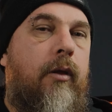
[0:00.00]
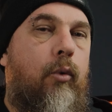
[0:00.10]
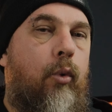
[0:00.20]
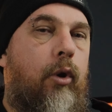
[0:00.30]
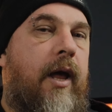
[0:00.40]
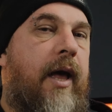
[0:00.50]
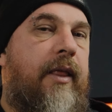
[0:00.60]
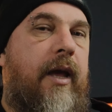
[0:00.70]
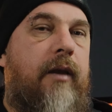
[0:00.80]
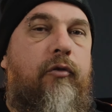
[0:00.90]
Or on the
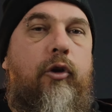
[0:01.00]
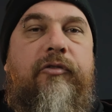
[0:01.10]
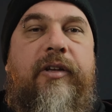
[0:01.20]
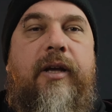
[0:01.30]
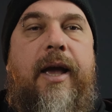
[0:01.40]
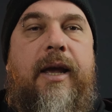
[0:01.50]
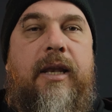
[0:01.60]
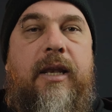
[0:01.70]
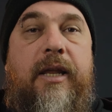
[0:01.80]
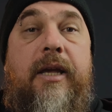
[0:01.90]
other hand, if you're using a
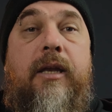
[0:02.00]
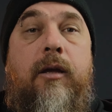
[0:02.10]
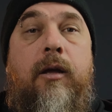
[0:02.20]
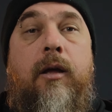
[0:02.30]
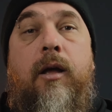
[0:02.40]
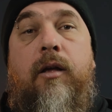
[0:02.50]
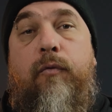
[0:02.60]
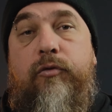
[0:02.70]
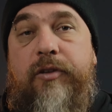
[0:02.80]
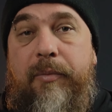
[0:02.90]
lead
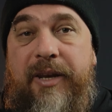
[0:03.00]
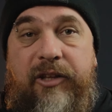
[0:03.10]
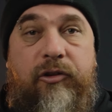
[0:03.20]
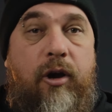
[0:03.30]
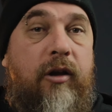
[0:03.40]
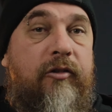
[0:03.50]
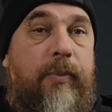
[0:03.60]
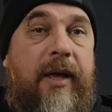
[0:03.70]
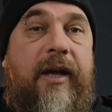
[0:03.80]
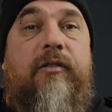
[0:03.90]
for some lead tones,
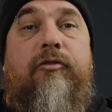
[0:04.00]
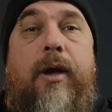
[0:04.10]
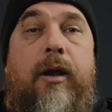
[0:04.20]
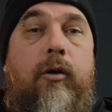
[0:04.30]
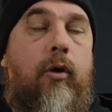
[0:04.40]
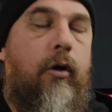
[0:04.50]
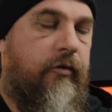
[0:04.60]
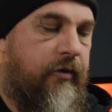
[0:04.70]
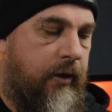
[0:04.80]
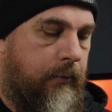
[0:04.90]
playing a
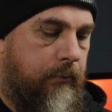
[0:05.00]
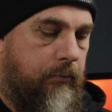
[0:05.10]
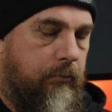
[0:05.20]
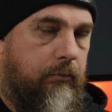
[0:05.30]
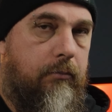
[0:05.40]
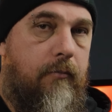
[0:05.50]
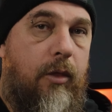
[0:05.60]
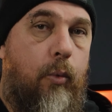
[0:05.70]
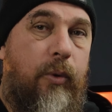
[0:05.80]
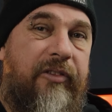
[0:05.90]
Stratocaster
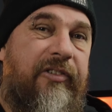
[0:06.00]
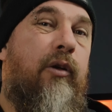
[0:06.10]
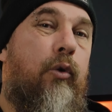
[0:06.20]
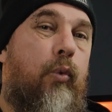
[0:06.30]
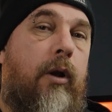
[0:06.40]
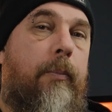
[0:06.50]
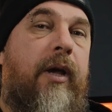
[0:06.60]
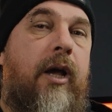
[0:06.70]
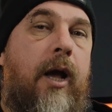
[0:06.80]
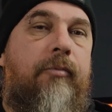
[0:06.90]
with single coil
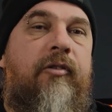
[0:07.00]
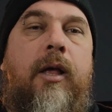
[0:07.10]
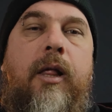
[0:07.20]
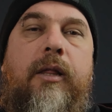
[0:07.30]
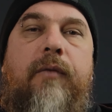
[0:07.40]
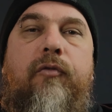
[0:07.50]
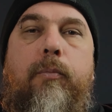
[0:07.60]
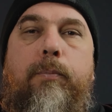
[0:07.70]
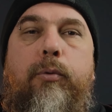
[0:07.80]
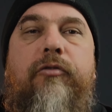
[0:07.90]
pickups, then if you're
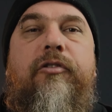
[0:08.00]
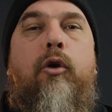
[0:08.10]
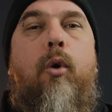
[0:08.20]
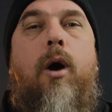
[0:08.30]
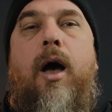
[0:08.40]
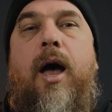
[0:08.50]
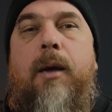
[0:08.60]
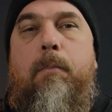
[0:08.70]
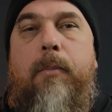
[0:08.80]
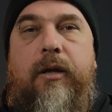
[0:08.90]
boosting your
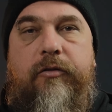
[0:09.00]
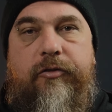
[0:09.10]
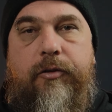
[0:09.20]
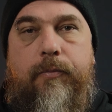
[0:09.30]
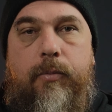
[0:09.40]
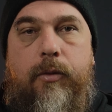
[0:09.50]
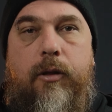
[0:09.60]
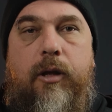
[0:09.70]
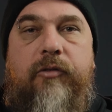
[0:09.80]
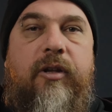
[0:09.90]
high mids,
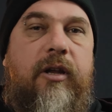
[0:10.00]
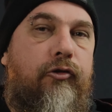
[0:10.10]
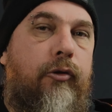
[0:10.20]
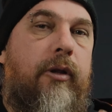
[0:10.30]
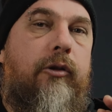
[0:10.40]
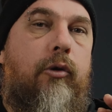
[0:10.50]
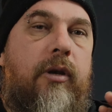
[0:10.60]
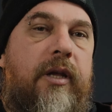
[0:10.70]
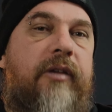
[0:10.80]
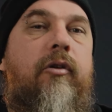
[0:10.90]
it's going to ensure that your
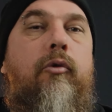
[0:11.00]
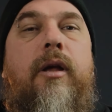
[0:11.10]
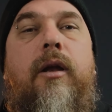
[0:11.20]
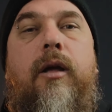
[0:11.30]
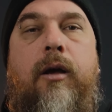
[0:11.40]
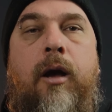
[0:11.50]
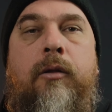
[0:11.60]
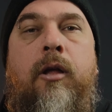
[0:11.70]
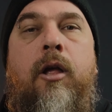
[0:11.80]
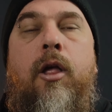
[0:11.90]
leads are really going to
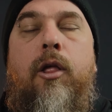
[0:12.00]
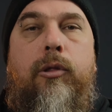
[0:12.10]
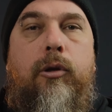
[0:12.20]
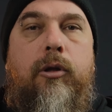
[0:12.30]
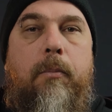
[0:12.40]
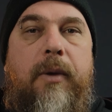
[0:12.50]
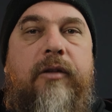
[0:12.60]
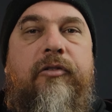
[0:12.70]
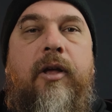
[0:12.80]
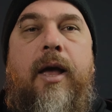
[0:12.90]
cut through the
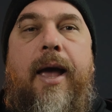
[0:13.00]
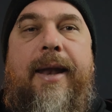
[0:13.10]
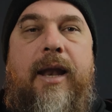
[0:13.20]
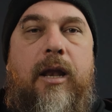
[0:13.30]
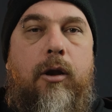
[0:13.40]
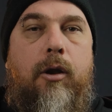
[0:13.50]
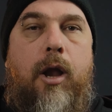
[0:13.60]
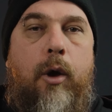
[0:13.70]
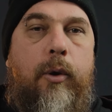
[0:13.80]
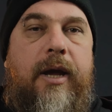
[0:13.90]
mix, and a little
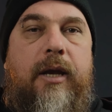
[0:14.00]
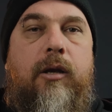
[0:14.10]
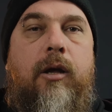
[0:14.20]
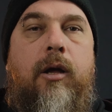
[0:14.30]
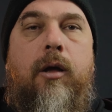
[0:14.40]
low end